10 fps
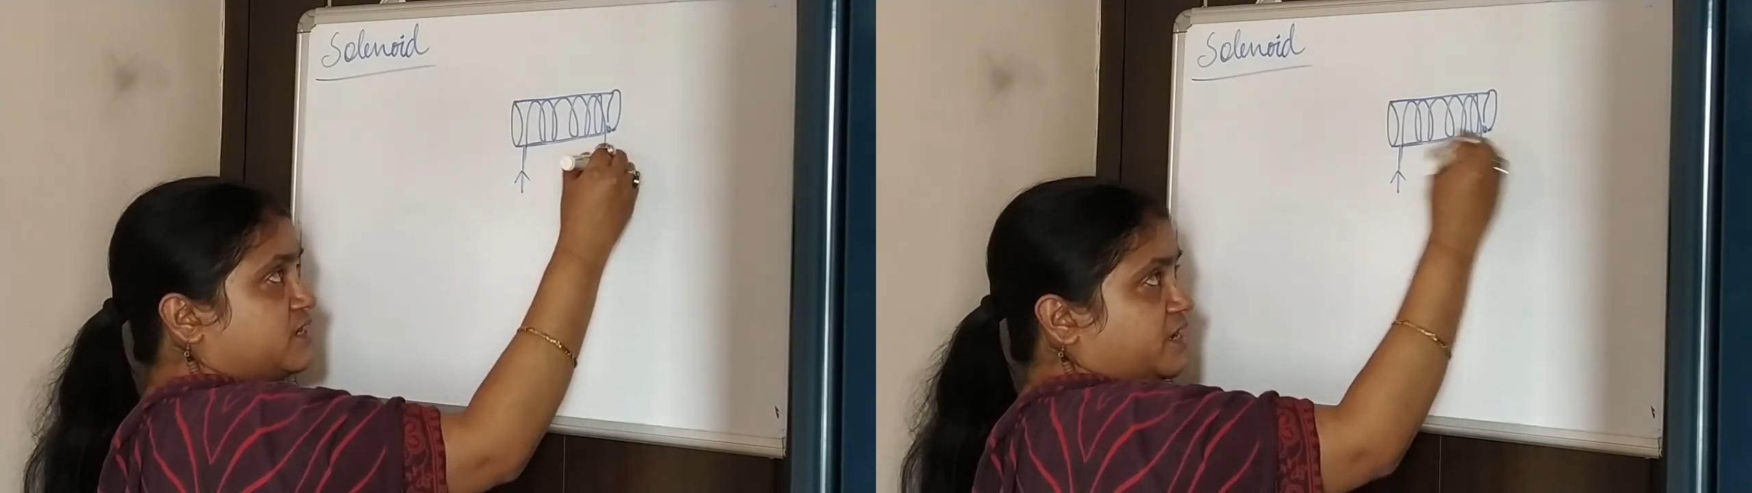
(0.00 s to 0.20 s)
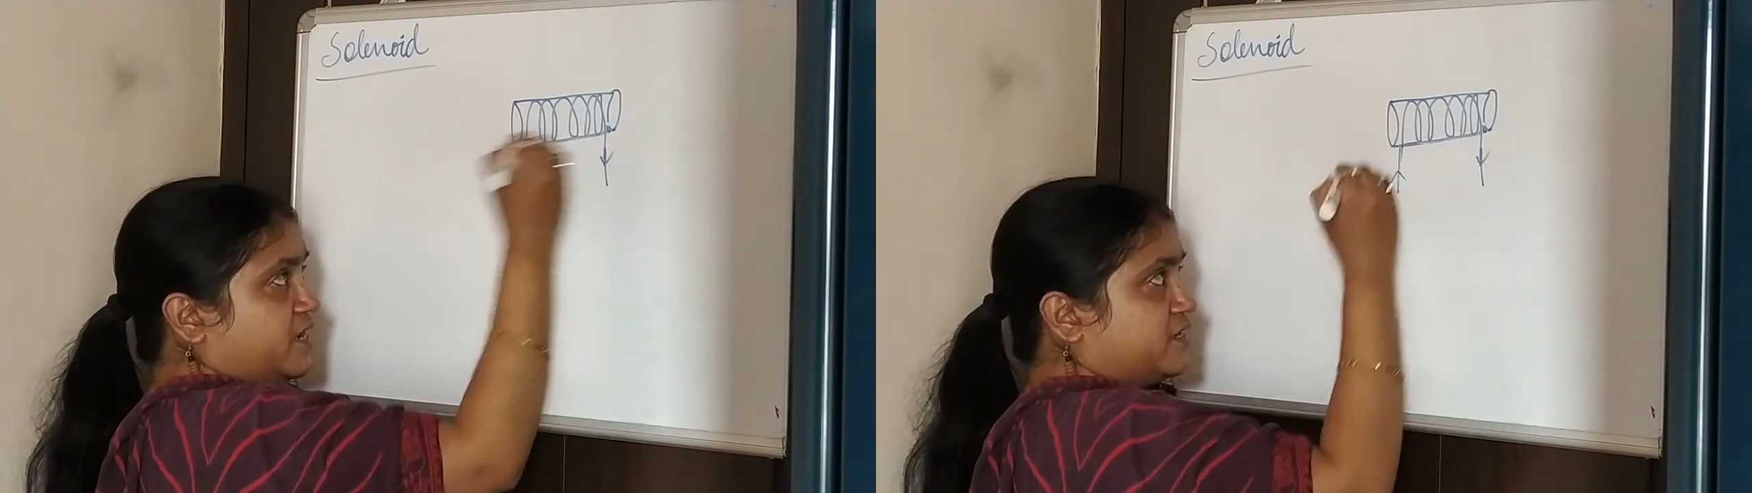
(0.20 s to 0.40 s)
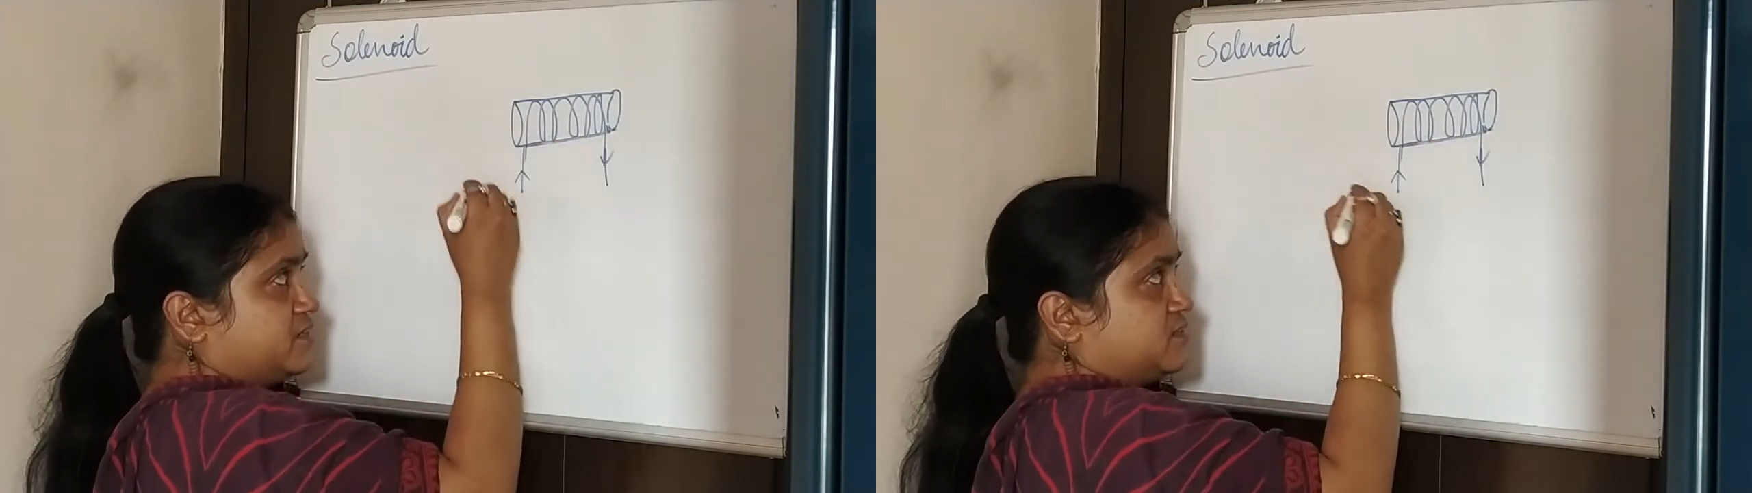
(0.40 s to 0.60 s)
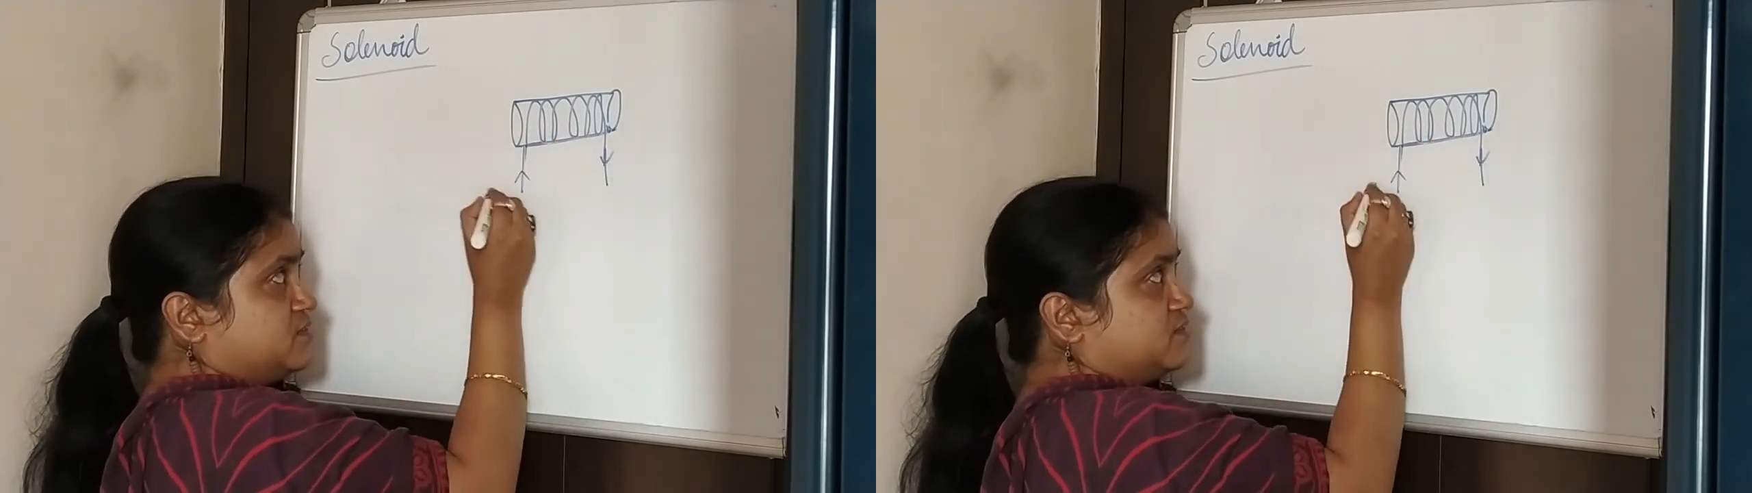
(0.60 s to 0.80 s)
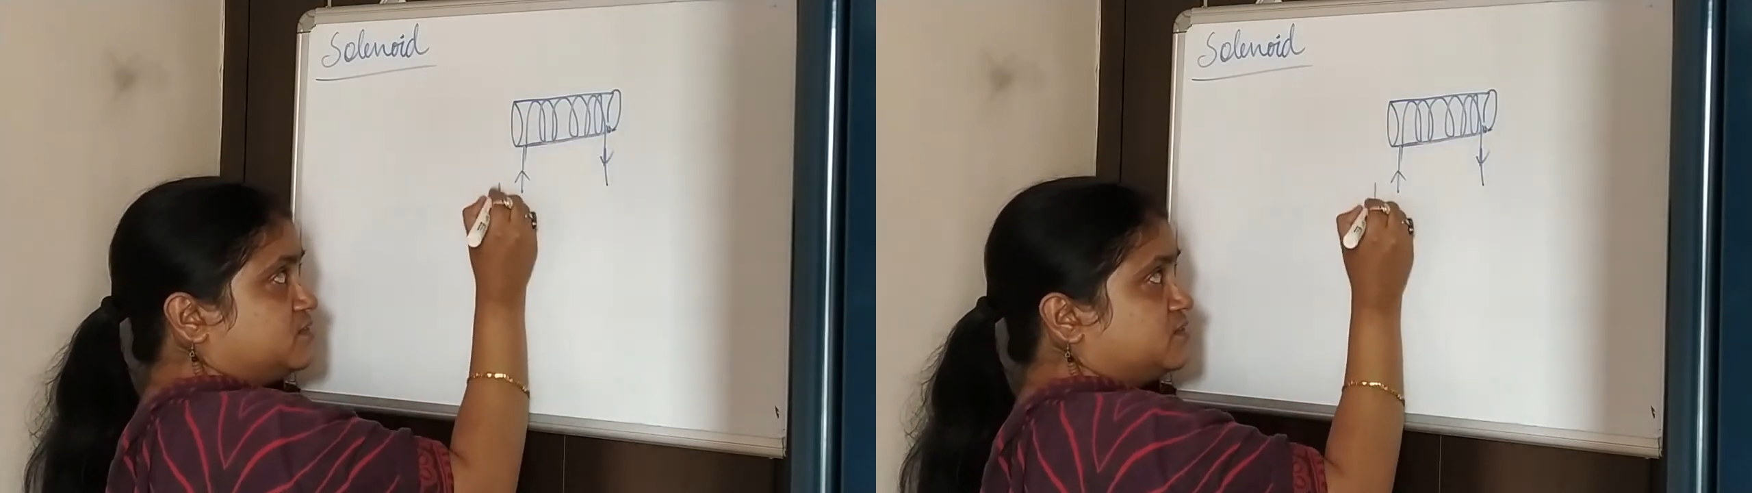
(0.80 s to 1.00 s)
and
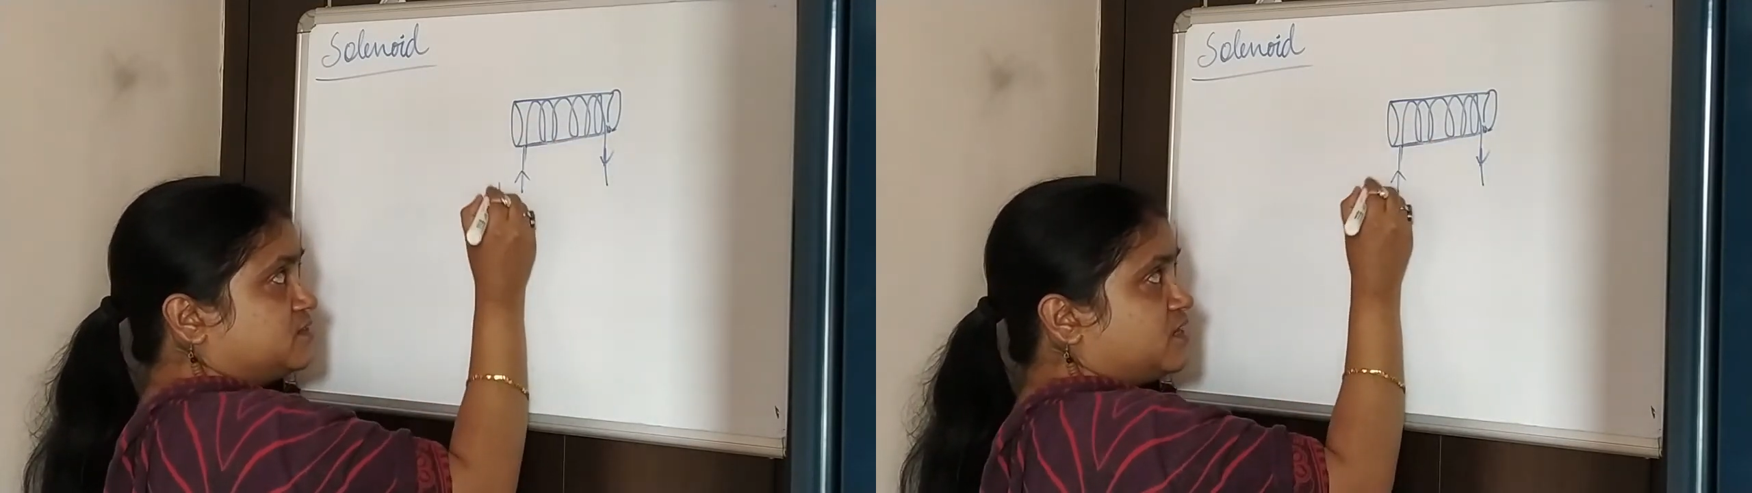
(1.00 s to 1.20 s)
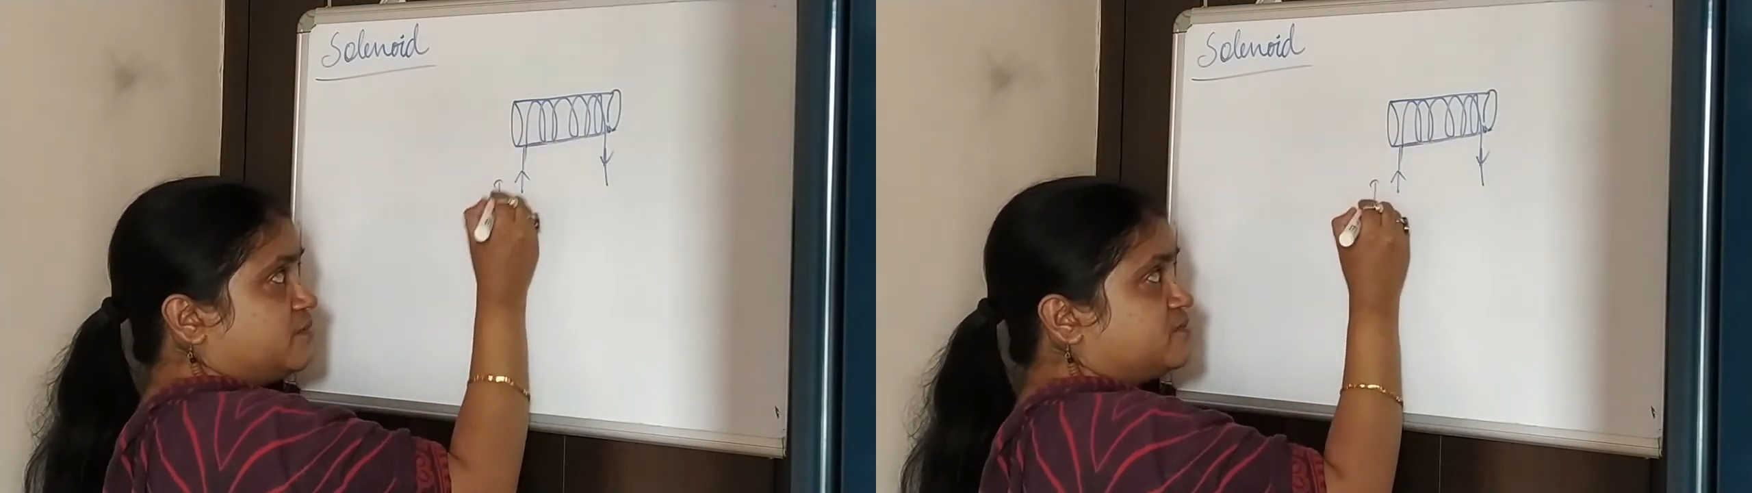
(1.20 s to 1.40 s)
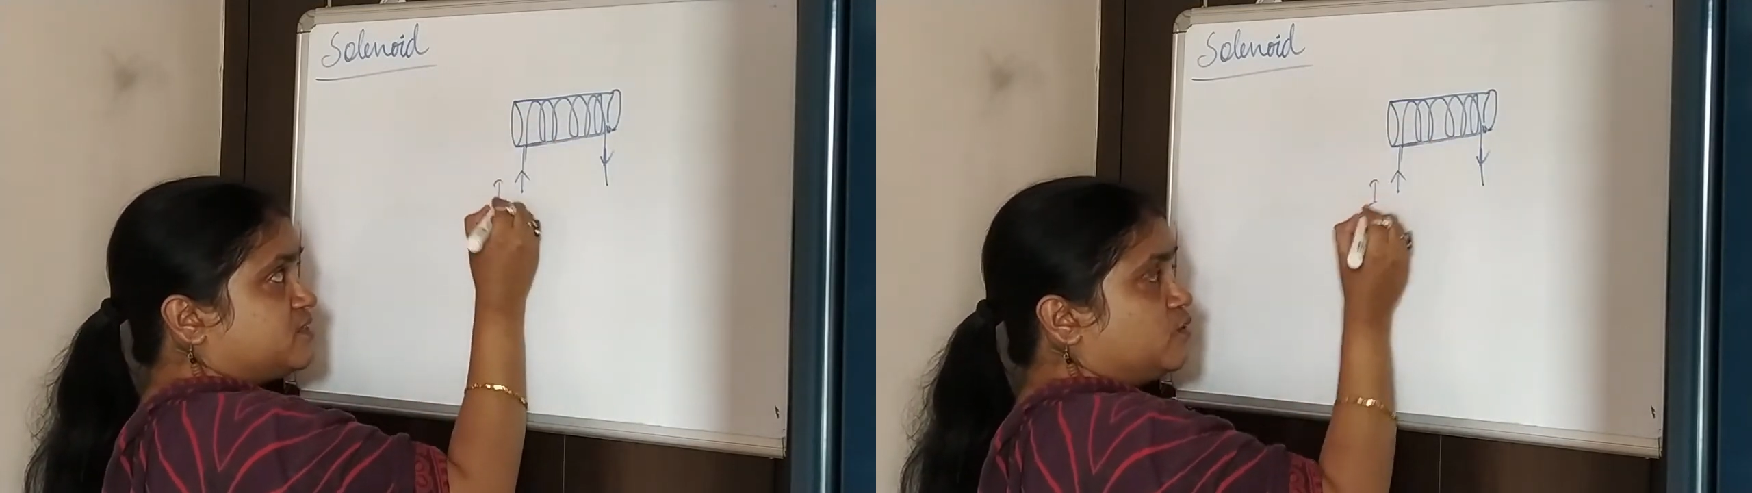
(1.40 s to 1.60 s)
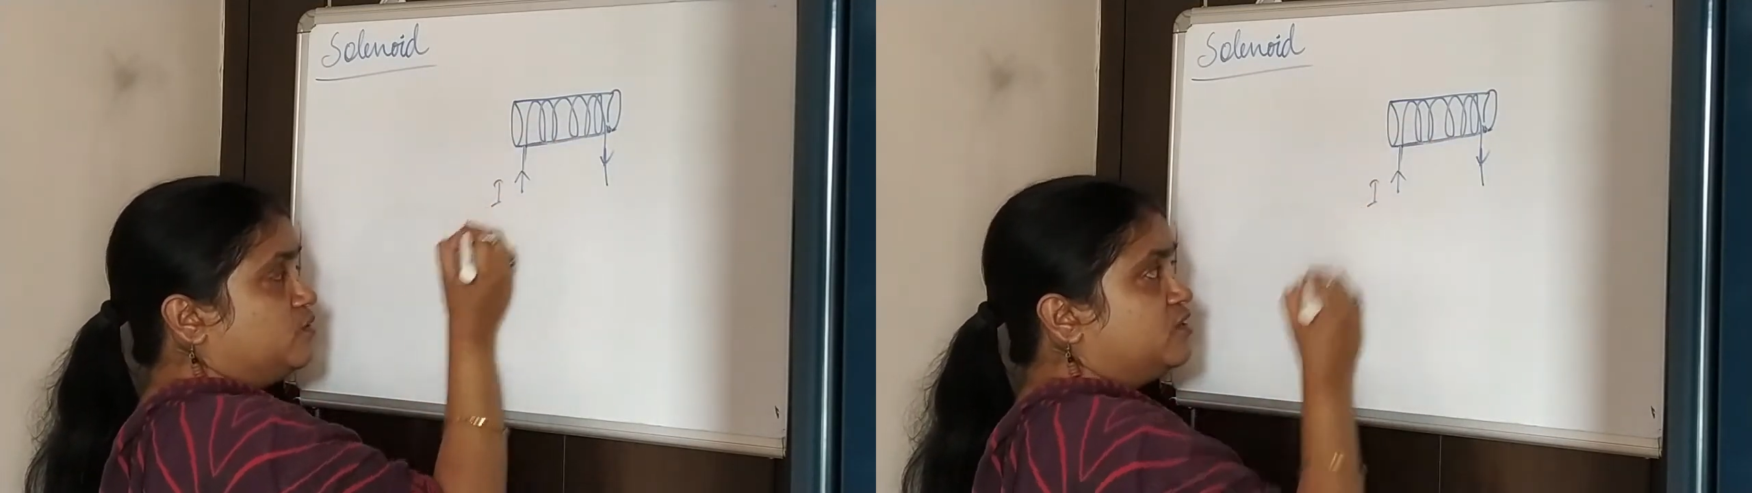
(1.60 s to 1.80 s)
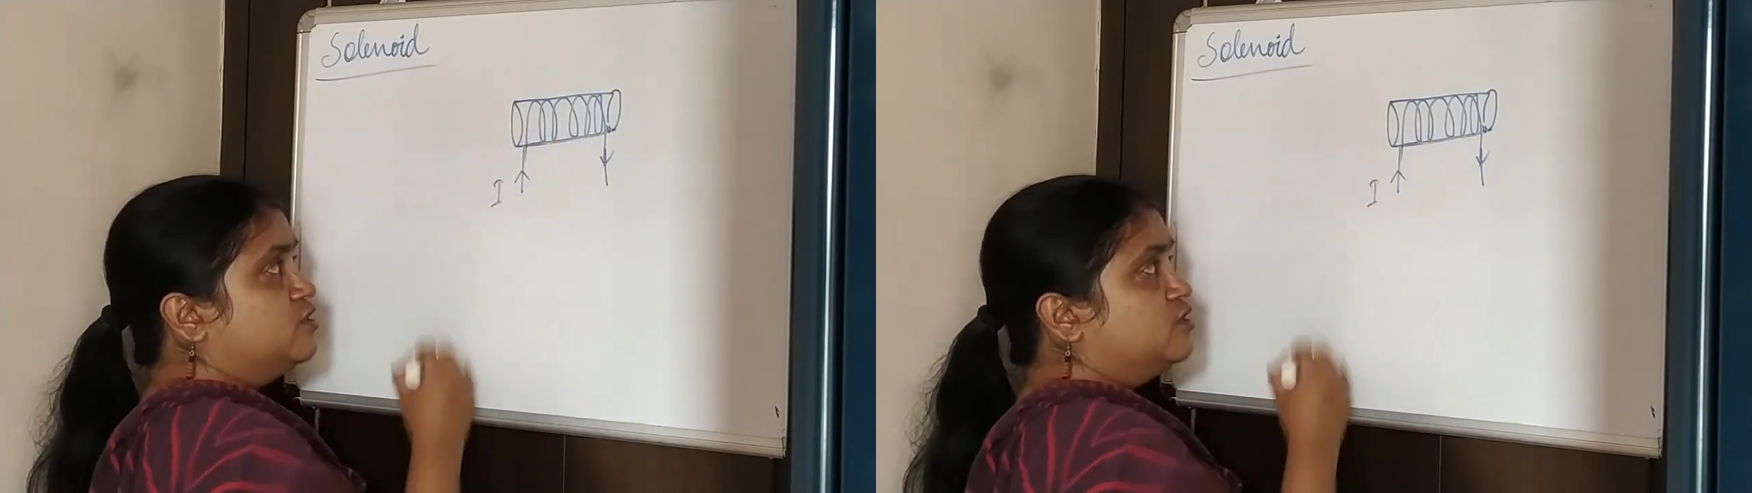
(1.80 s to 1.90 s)
comes out.